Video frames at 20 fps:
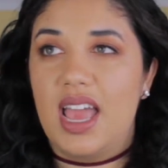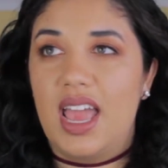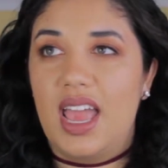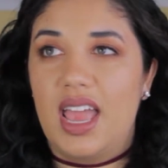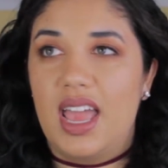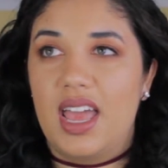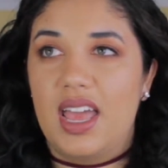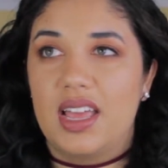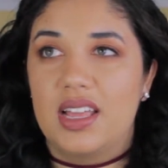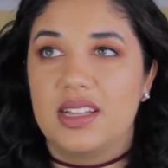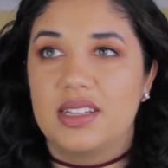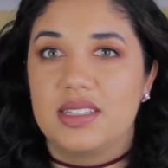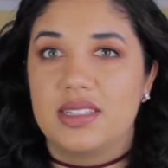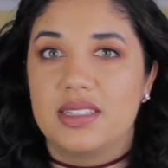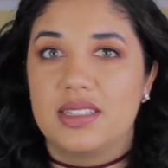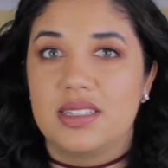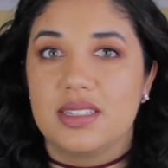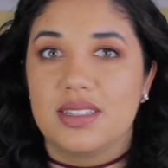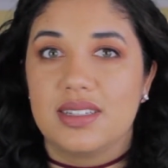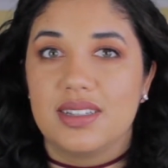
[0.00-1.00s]

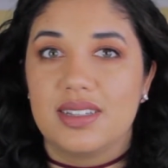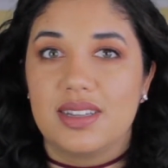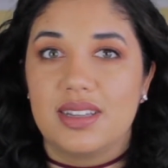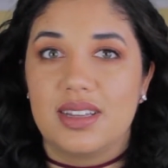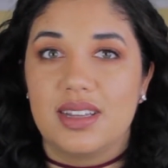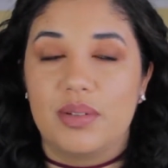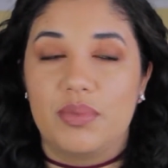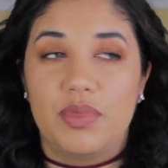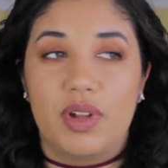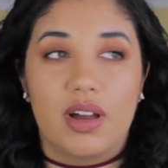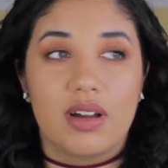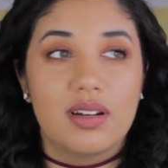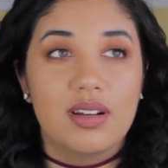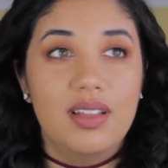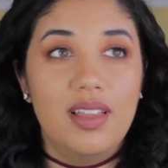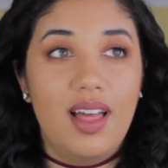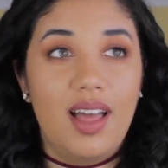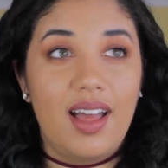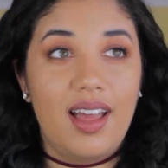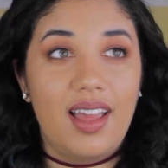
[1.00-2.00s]
and I'm not gonna
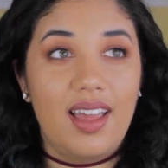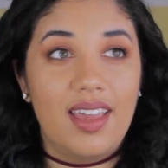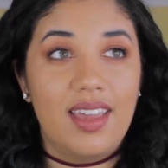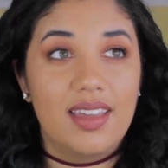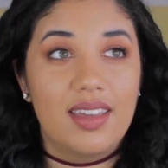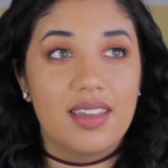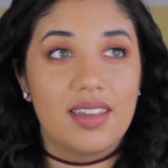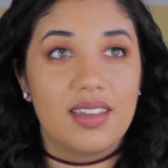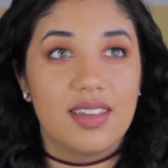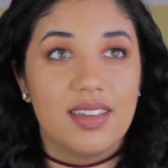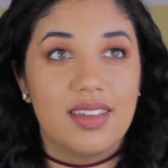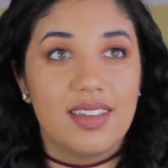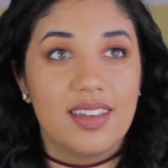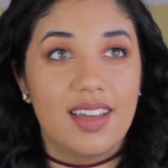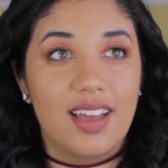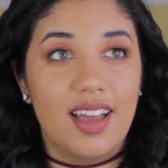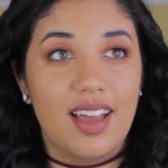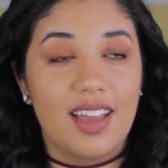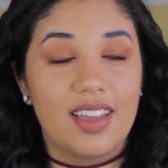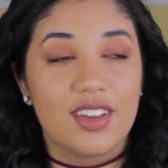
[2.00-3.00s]
lie,
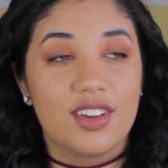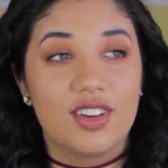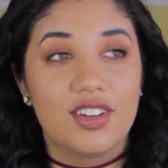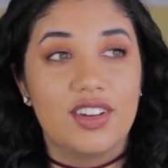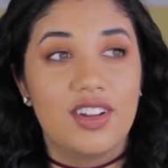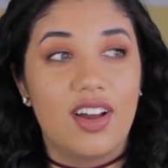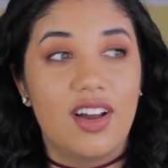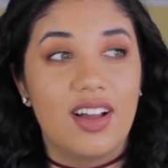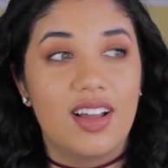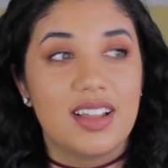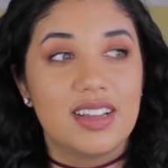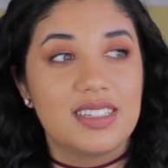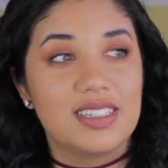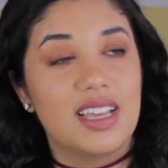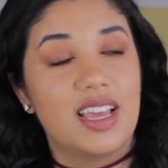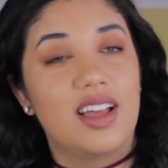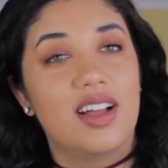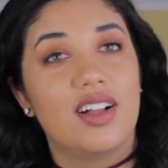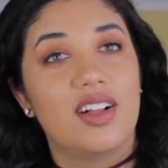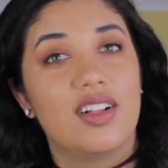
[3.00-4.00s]
I could not
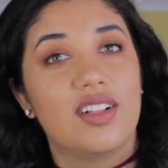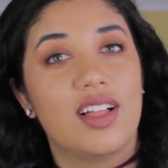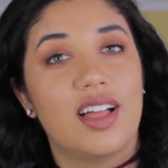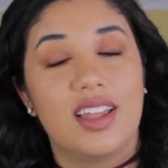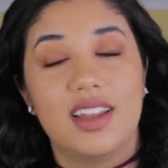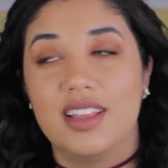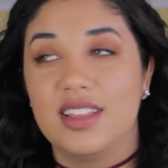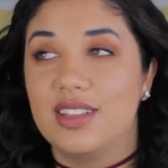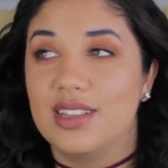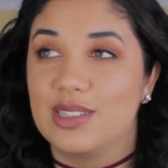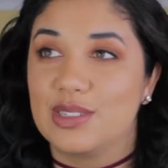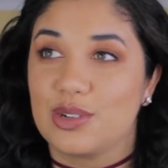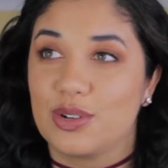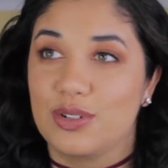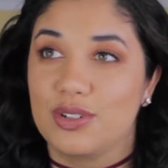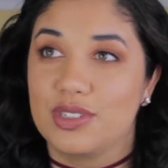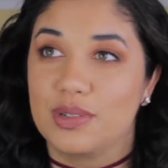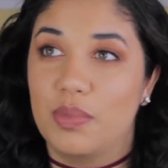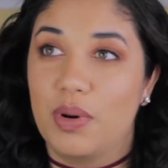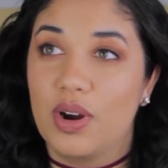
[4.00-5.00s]
tell any of these
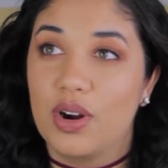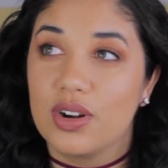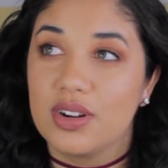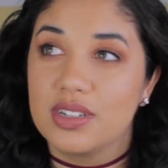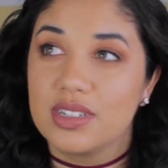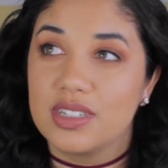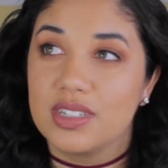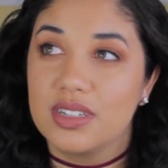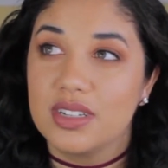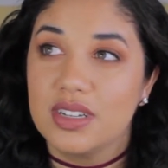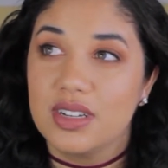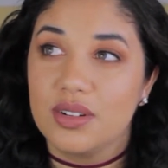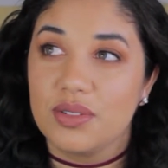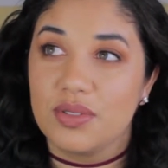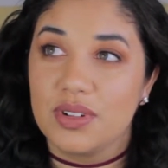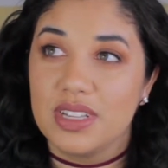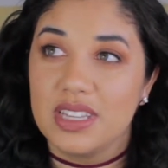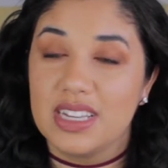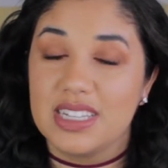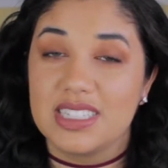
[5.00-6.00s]
girls apart,
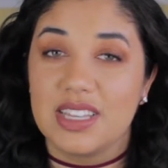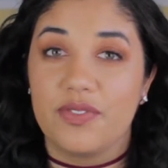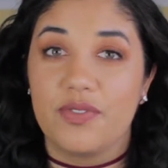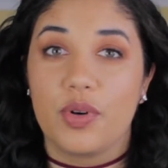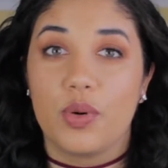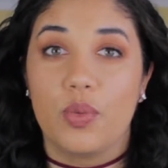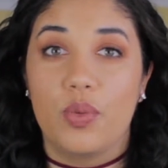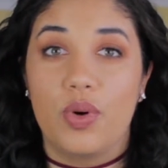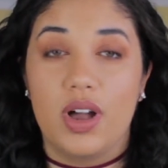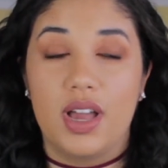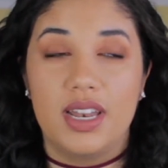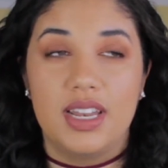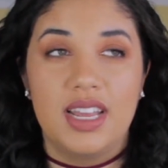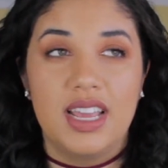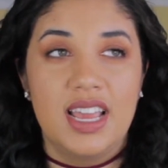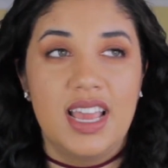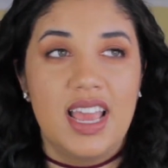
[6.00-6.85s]
really, except for one.